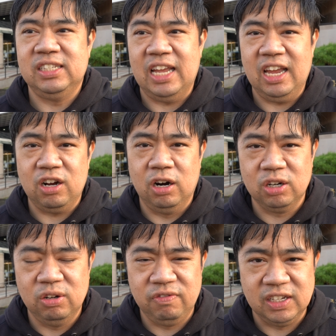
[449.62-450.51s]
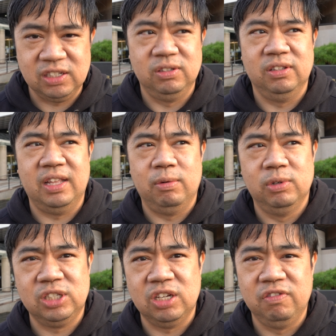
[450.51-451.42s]
a cargo vessel that
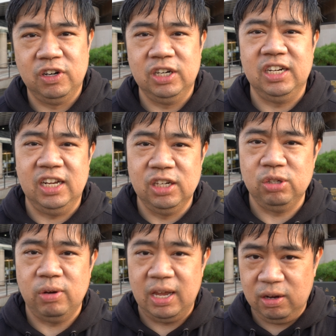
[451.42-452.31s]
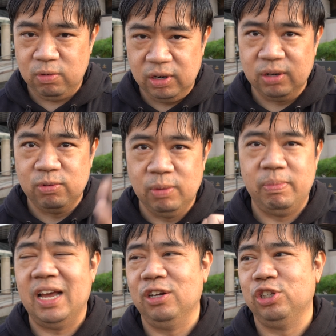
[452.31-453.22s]
was converted into a quote unquote
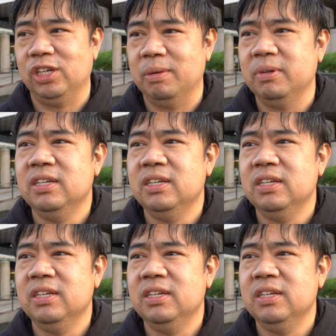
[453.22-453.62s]
battleship,